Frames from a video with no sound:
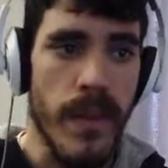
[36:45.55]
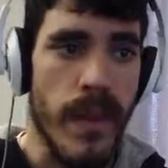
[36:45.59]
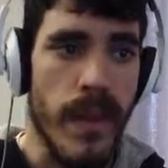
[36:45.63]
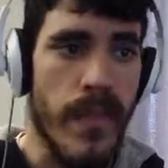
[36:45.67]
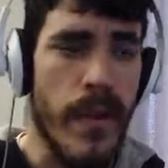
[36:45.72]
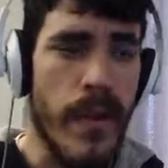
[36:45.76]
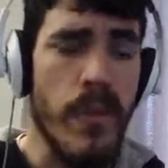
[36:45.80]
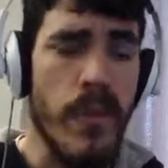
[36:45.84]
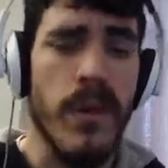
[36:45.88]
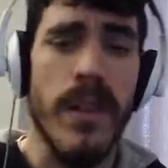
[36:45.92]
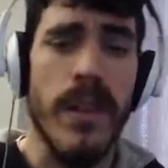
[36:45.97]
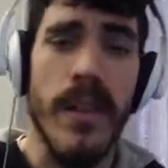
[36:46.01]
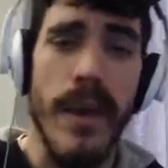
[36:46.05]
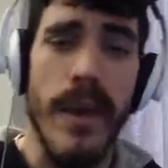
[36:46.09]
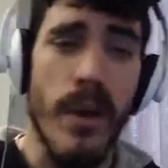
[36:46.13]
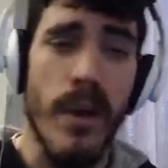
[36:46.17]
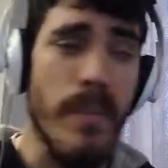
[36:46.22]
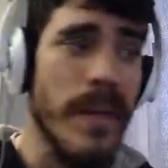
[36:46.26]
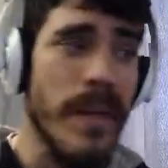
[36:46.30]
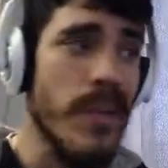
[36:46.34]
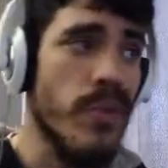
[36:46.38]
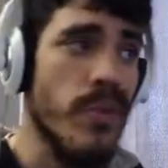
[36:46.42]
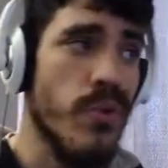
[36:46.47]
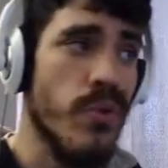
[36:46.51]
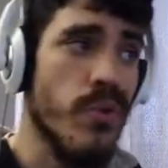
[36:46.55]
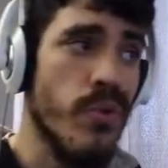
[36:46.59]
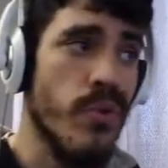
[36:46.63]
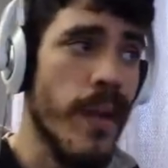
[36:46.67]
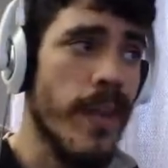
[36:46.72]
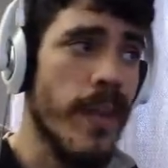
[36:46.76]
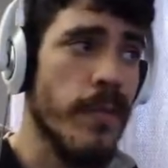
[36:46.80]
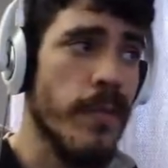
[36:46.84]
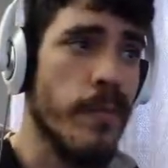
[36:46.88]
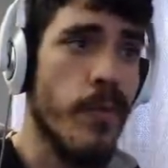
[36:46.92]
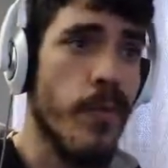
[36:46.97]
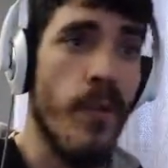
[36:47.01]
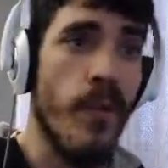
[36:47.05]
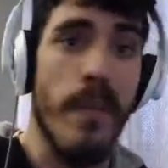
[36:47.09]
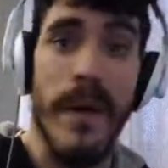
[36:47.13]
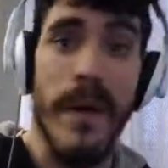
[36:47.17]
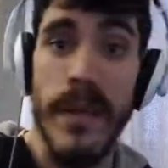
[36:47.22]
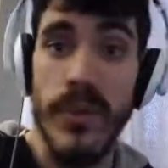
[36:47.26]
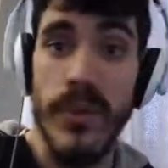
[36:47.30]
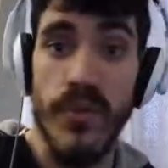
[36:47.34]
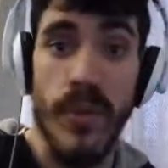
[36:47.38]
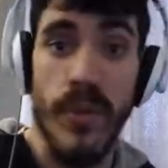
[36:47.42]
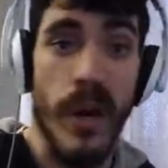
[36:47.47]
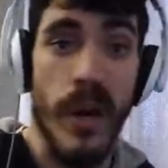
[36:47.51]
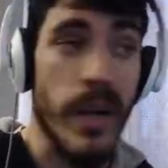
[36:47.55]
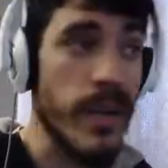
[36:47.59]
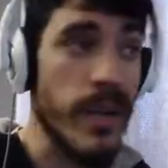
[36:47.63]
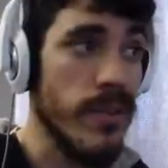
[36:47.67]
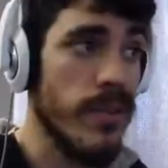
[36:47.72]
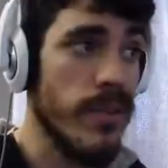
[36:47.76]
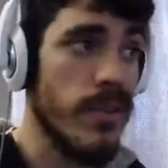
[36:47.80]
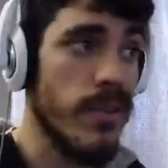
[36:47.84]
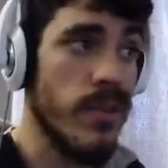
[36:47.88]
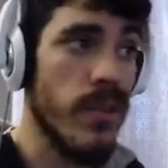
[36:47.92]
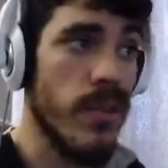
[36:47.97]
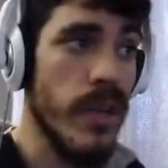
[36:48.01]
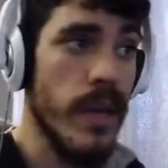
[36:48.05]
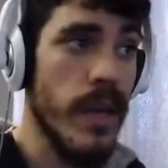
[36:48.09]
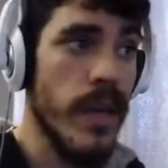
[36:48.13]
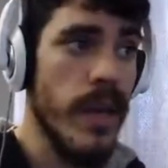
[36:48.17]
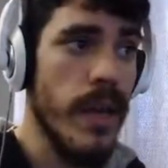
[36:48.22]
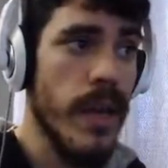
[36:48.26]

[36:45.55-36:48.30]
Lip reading: that will allow me to transport my trucks